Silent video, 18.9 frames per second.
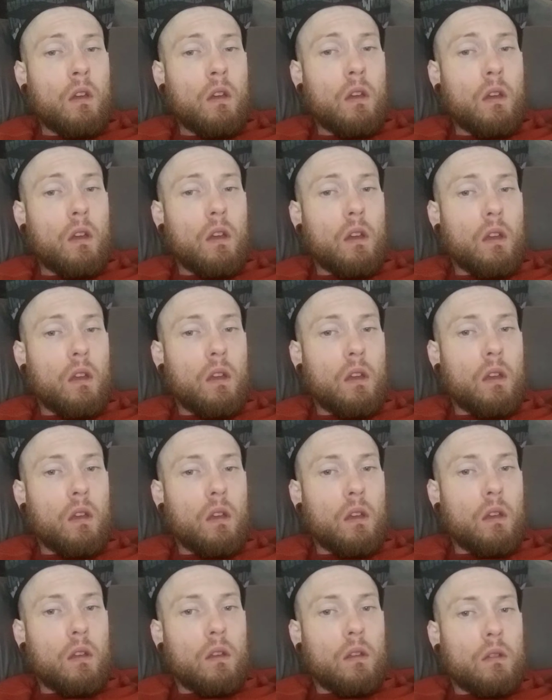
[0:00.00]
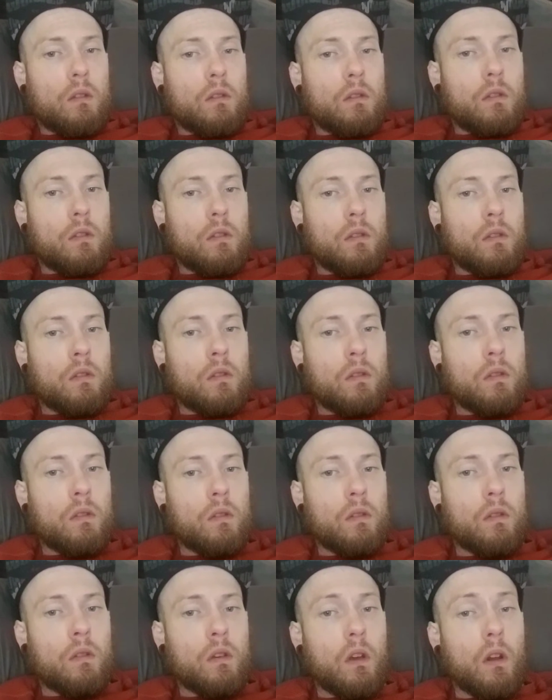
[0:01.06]
and
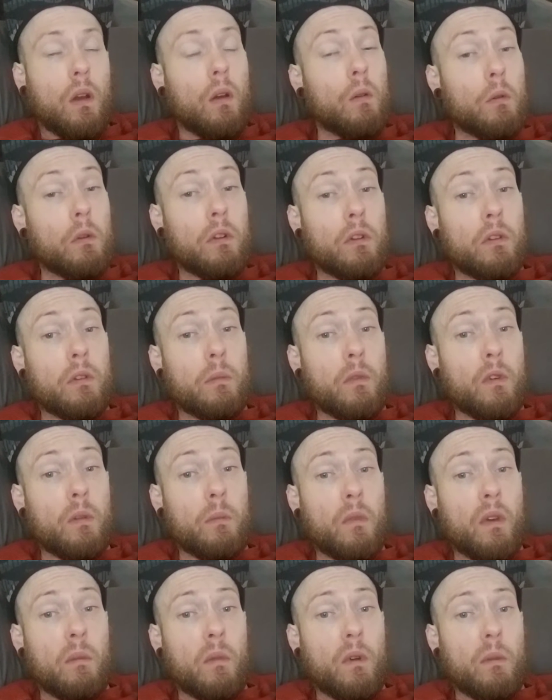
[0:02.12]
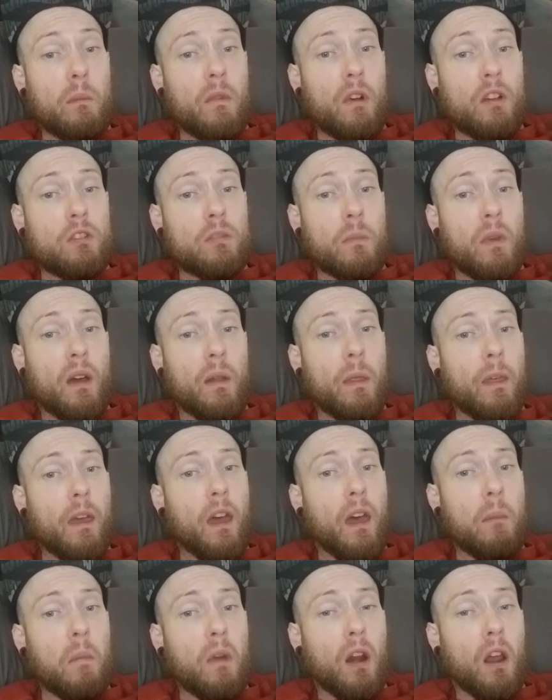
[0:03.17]
I don't really remember much about
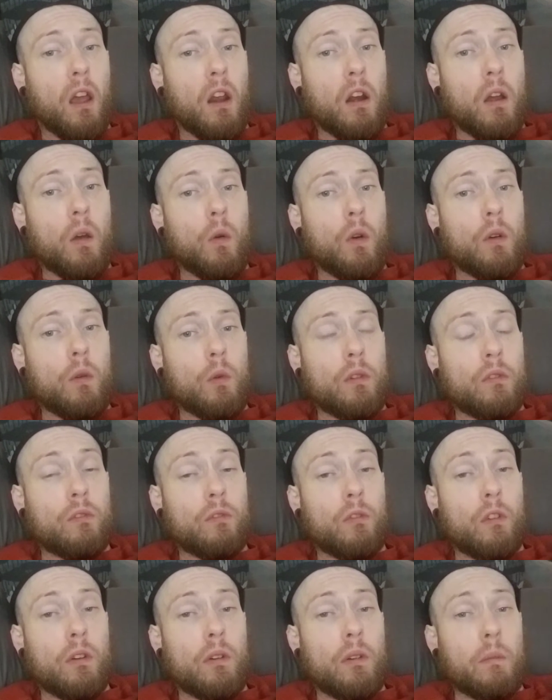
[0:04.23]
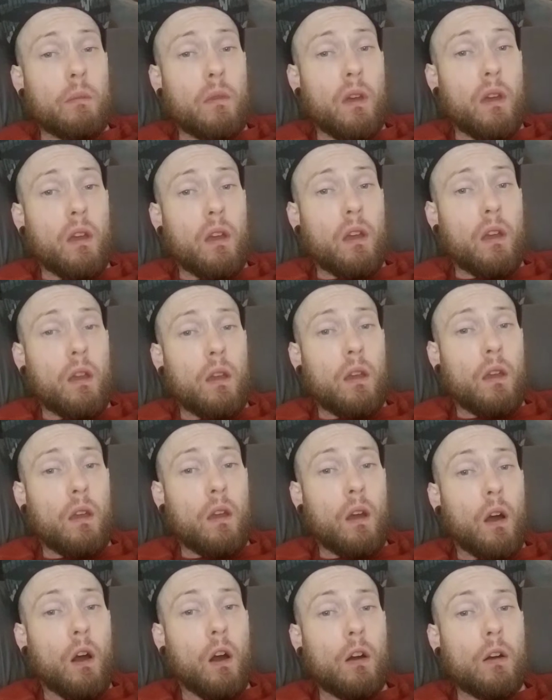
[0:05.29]
that, but I know it was from a
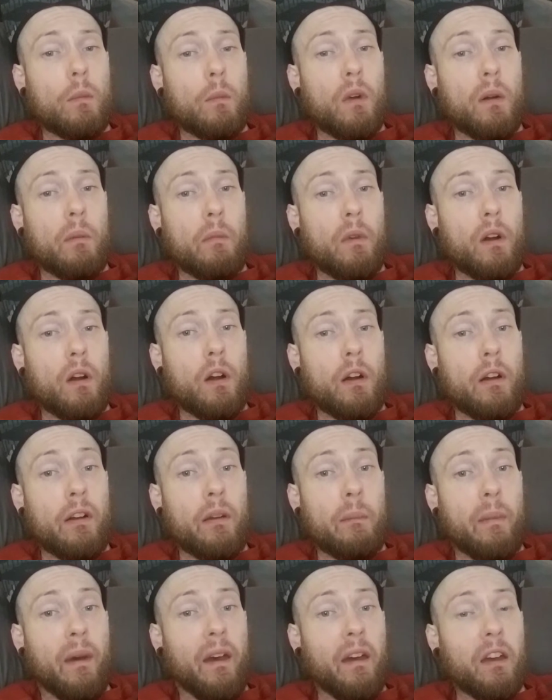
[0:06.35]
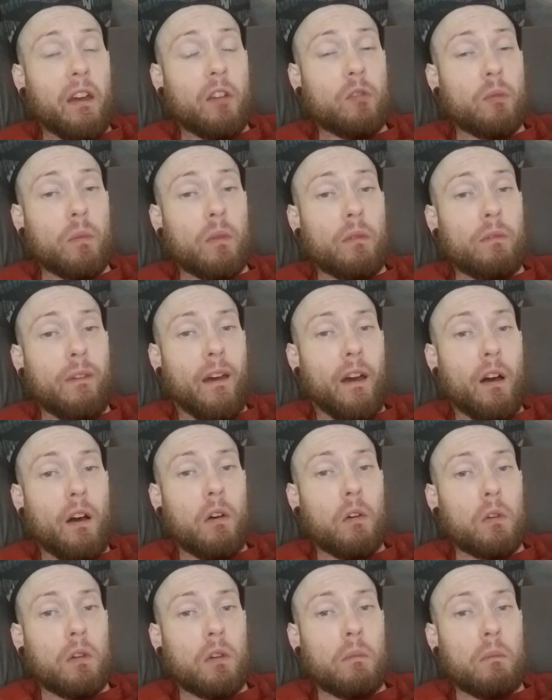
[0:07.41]
heart murmur and a bicuspid
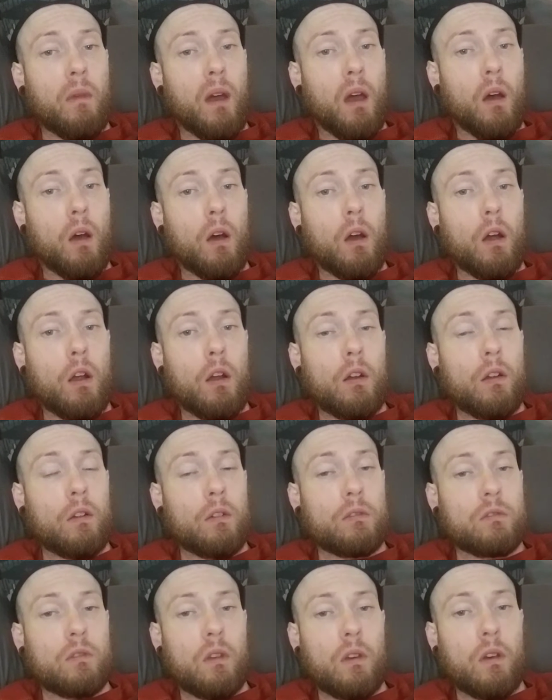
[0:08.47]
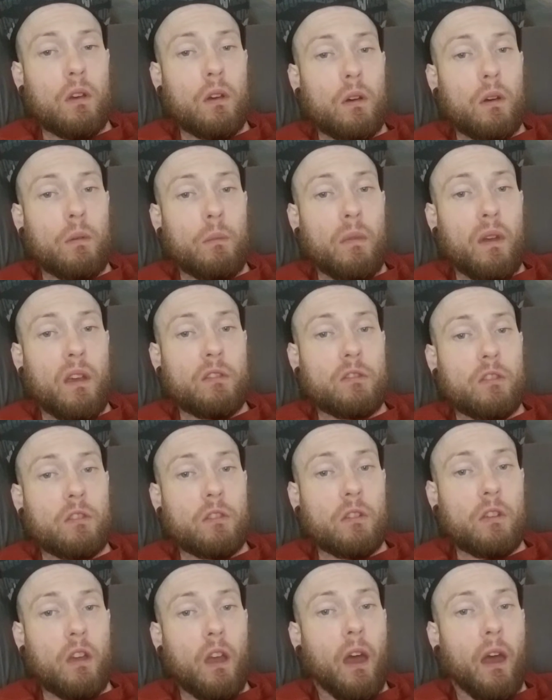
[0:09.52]
valve in my heart. So
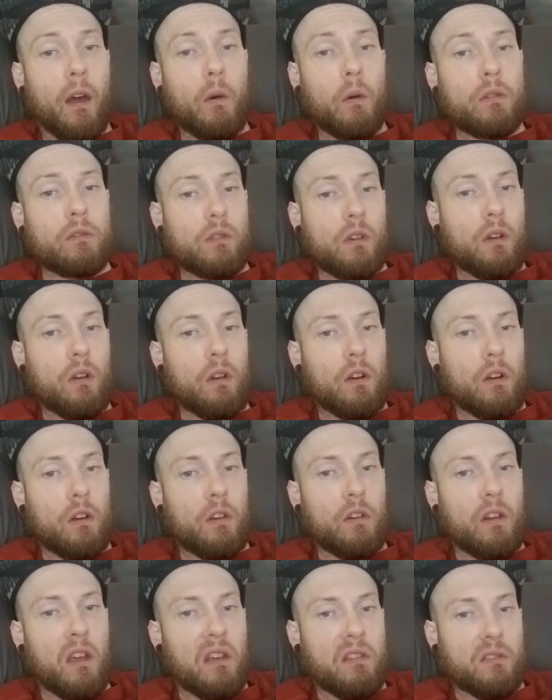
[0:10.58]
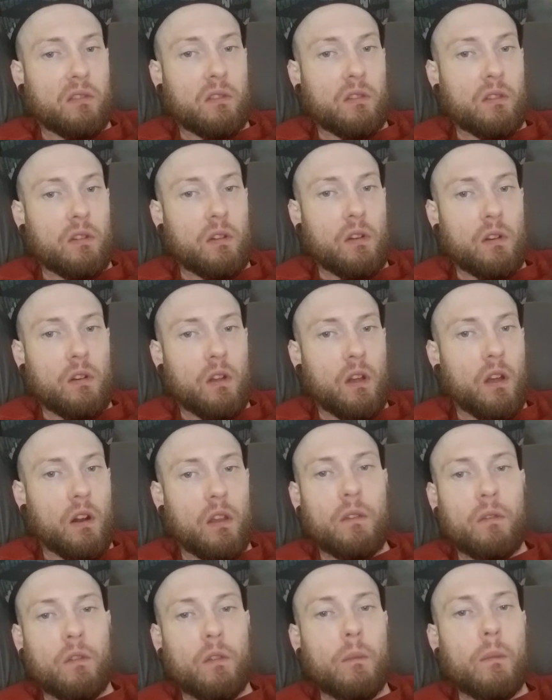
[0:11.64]
basically, I was already destined to not
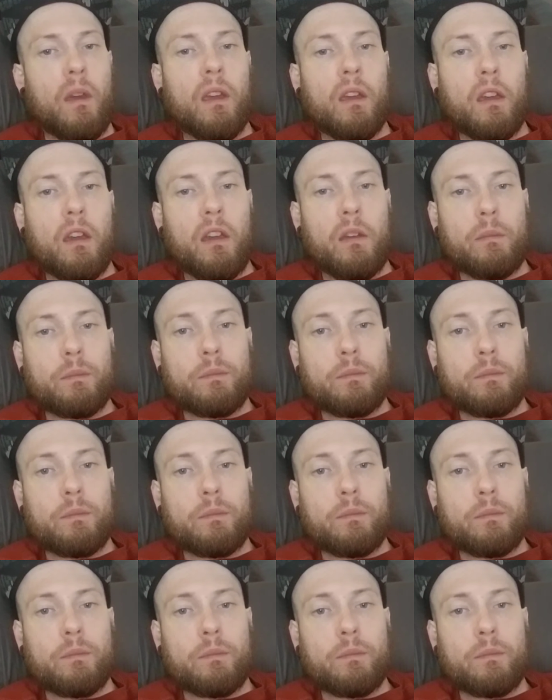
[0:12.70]
even make it.